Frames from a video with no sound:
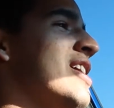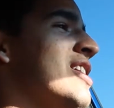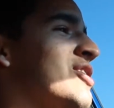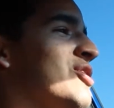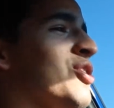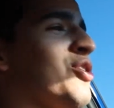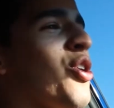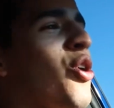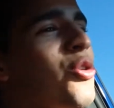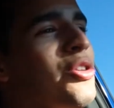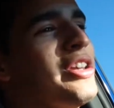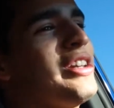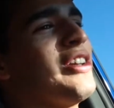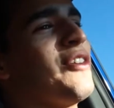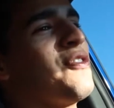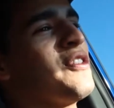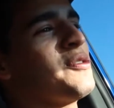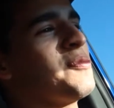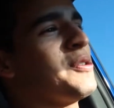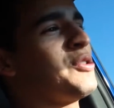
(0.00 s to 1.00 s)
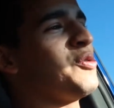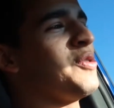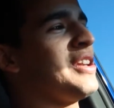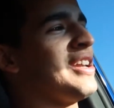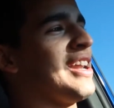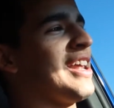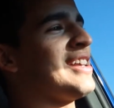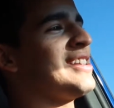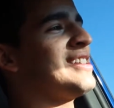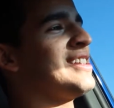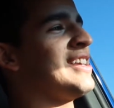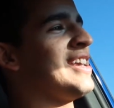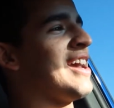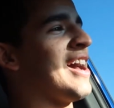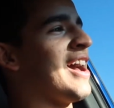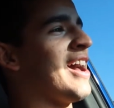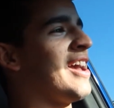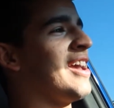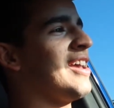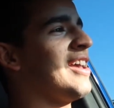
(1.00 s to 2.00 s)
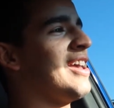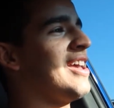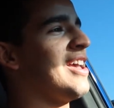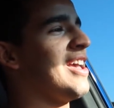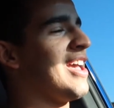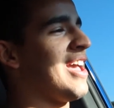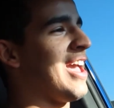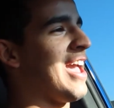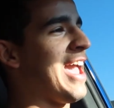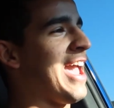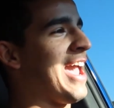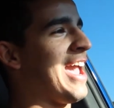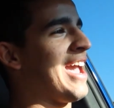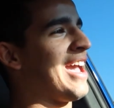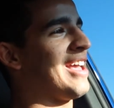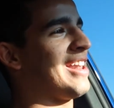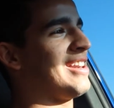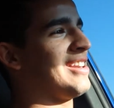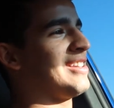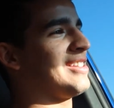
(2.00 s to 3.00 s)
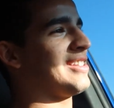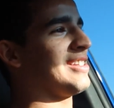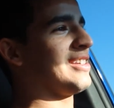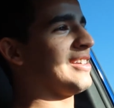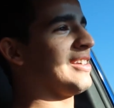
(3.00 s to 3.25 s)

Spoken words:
So the only difference between an STI and